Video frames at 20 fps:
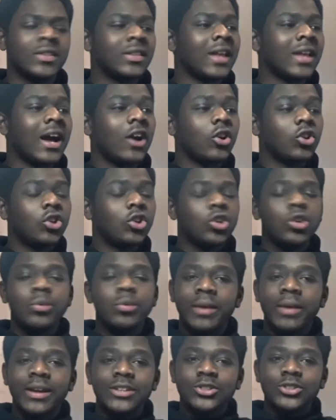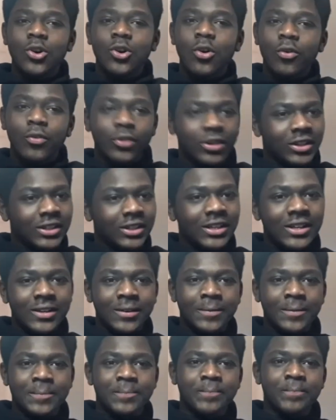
That accumulates over the year.